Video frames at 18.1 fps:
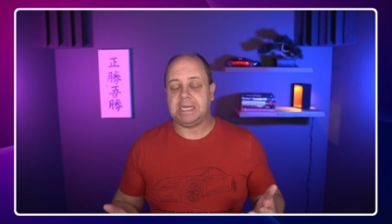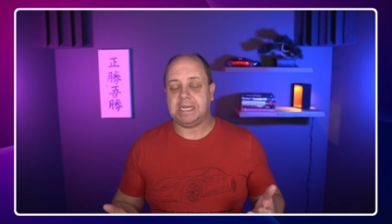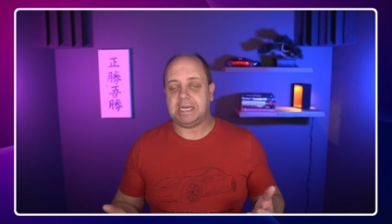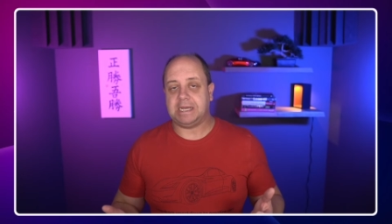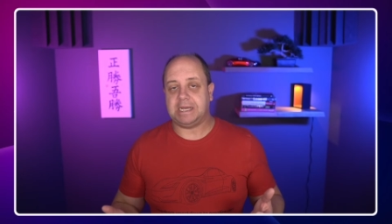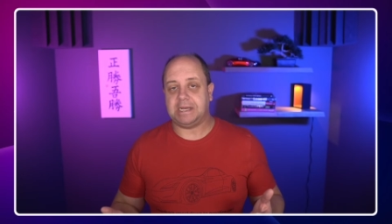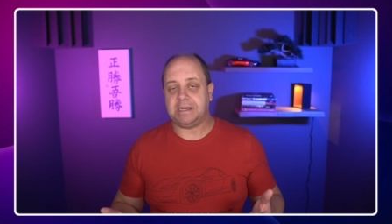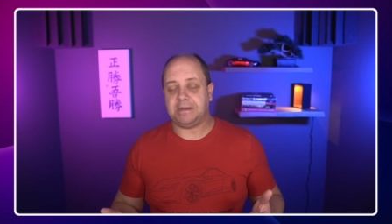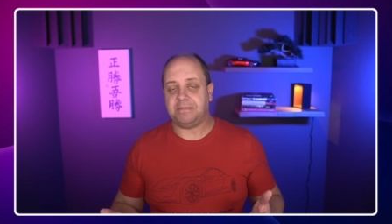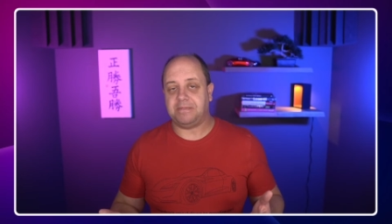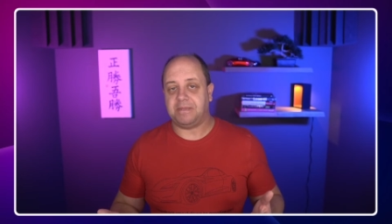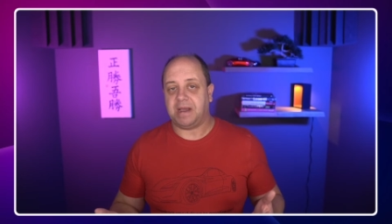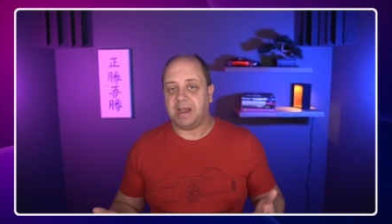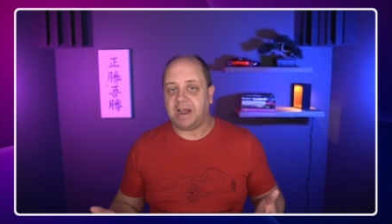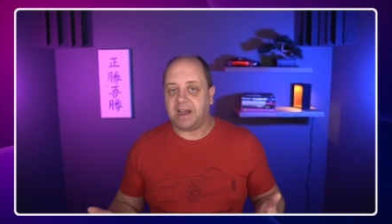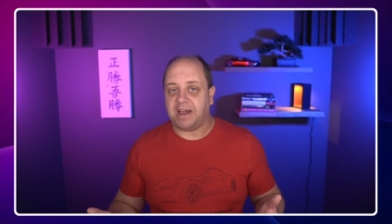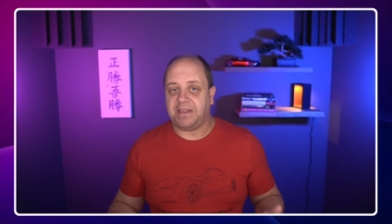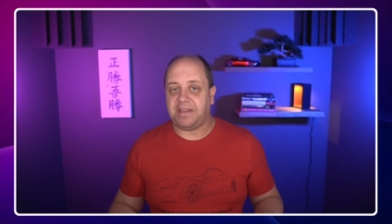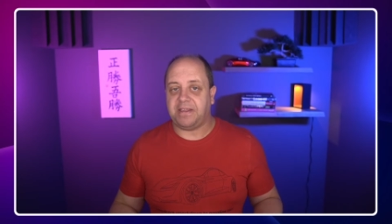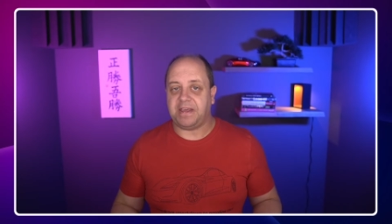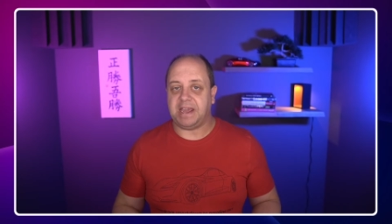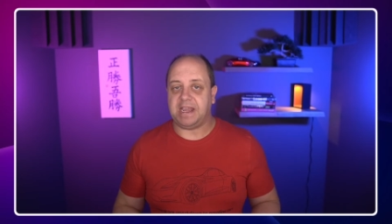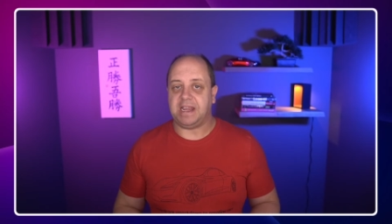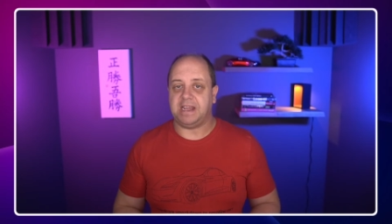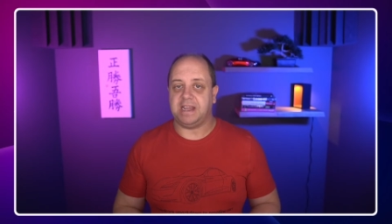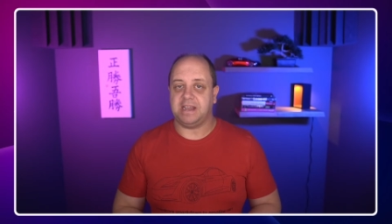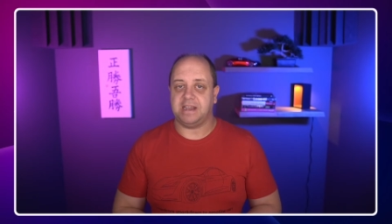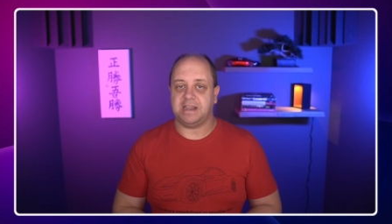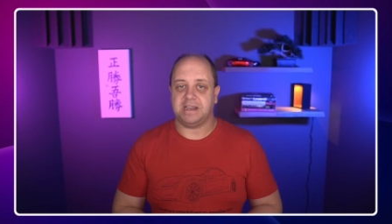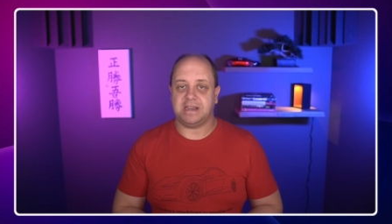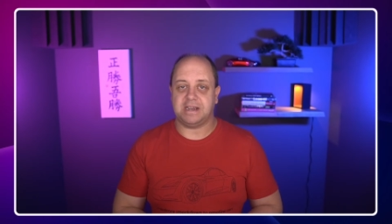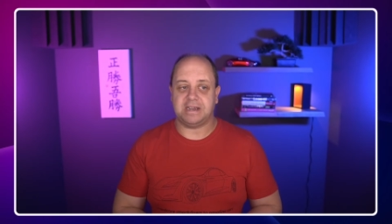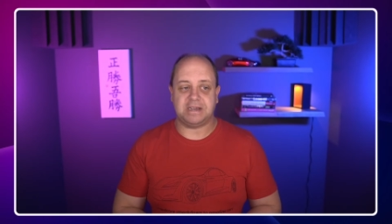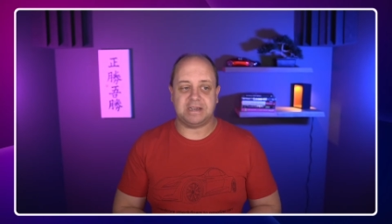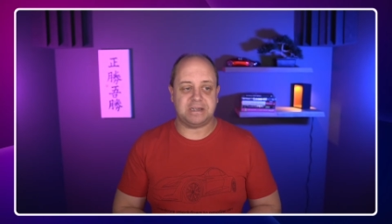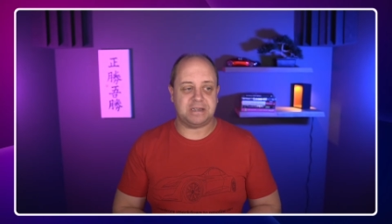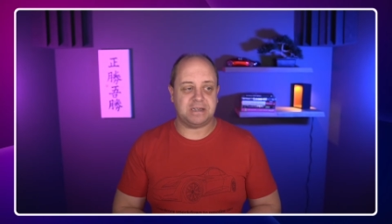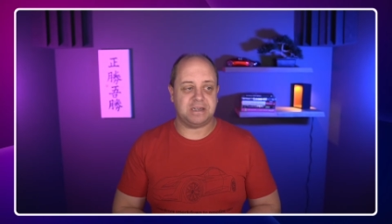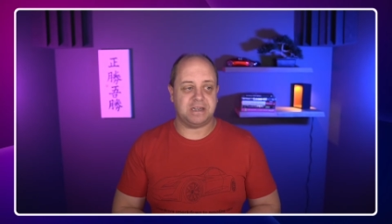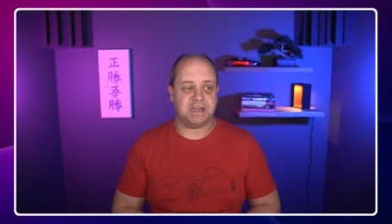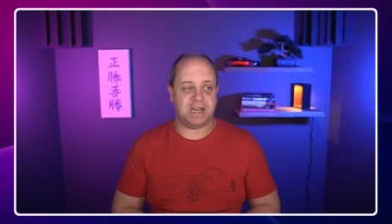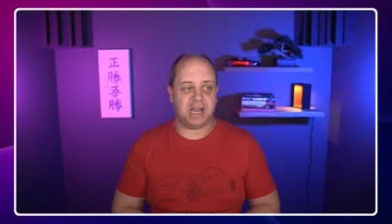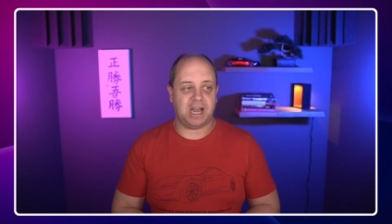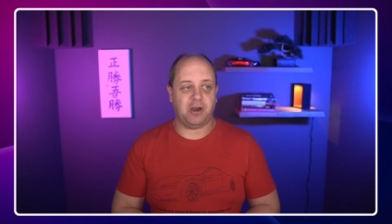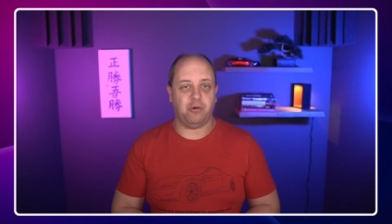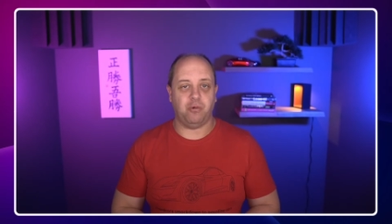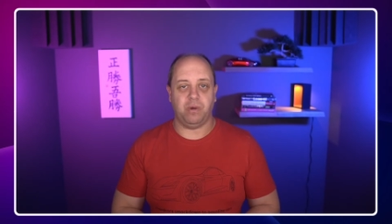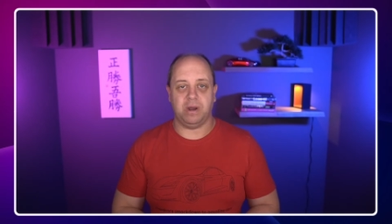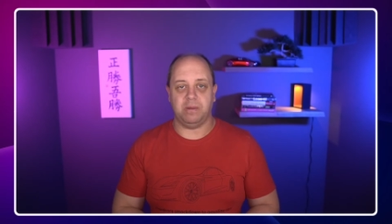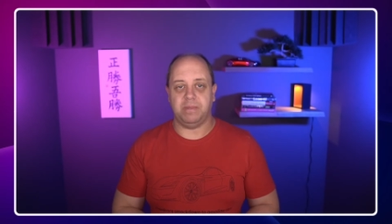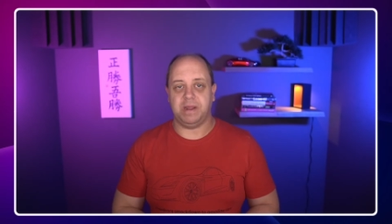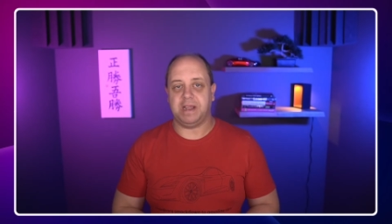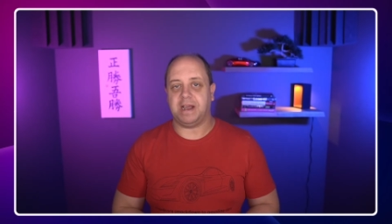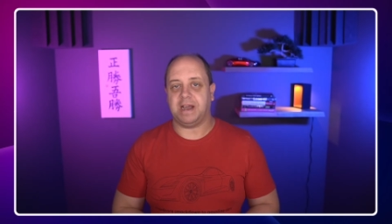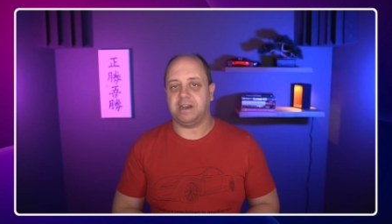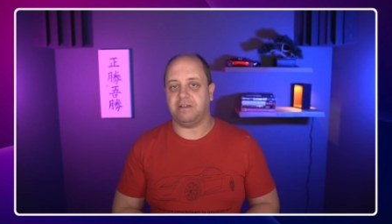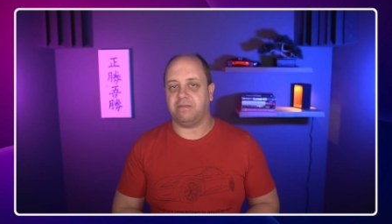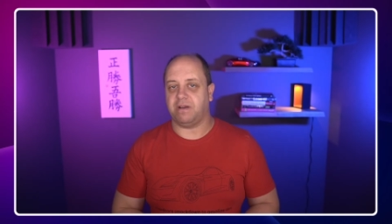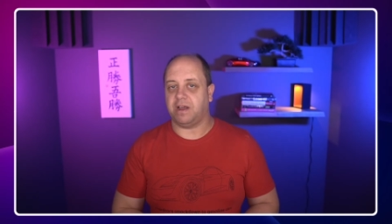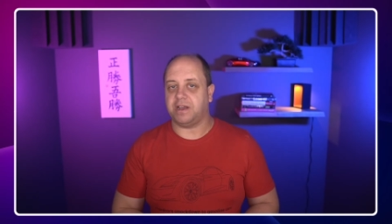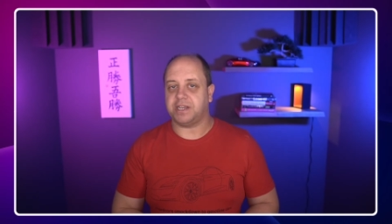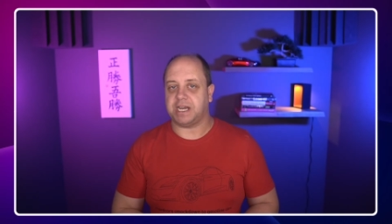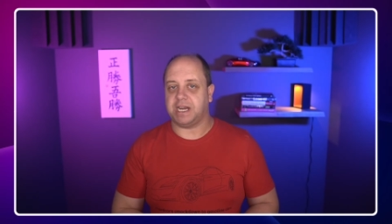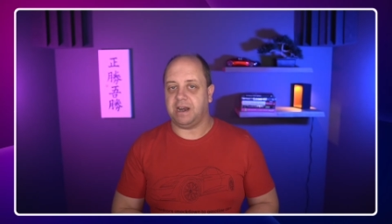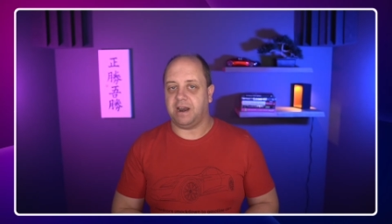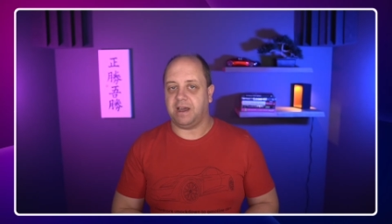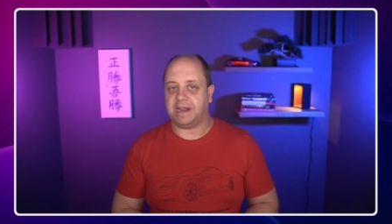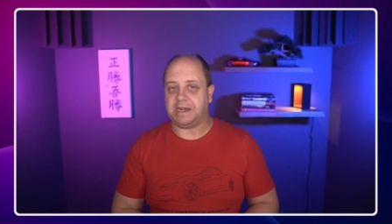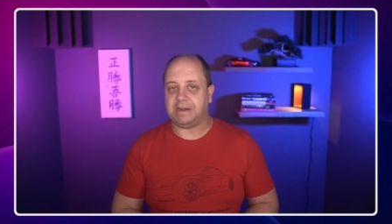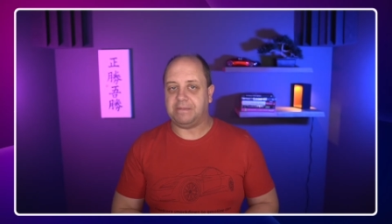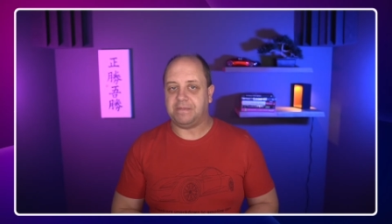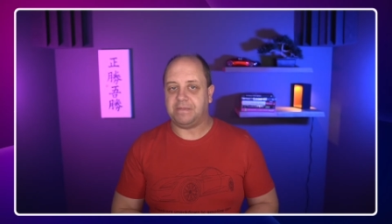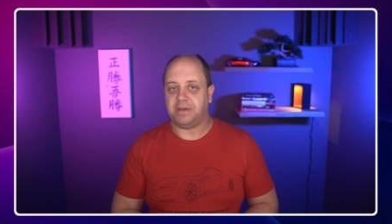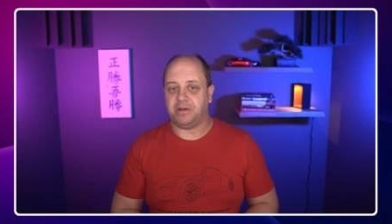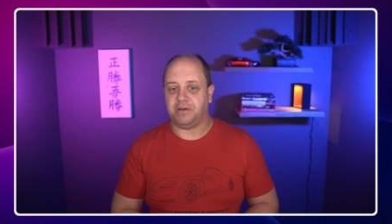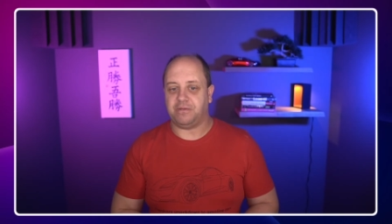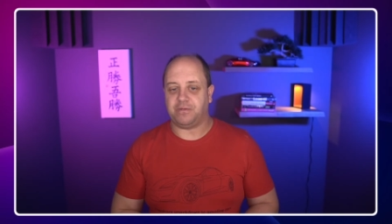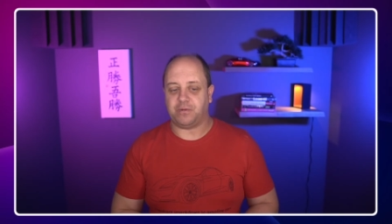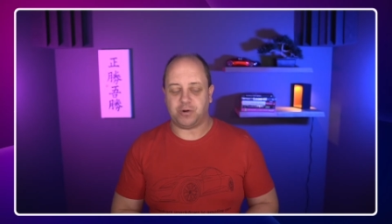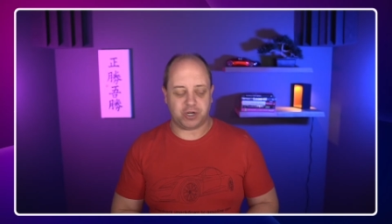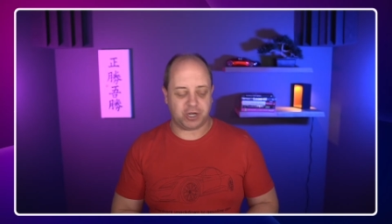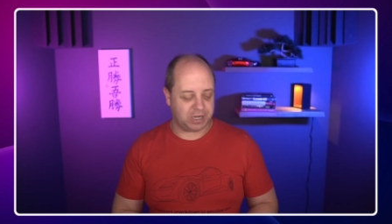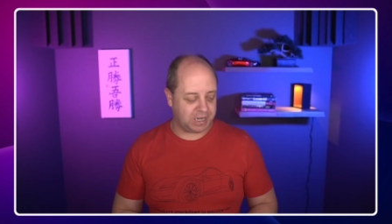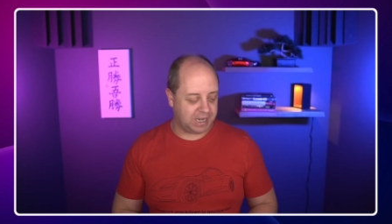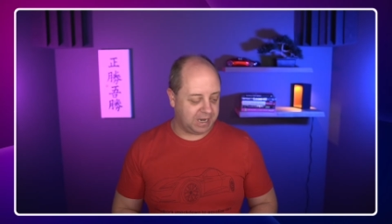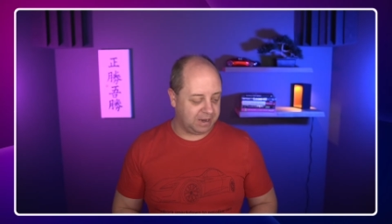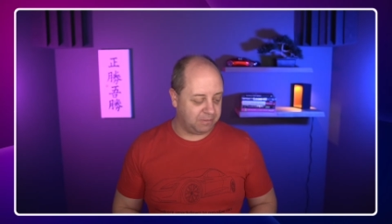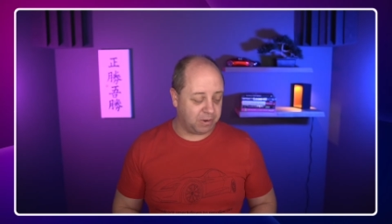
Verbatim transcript: um, I think uh, I will be kind of lost in line, unfortunately.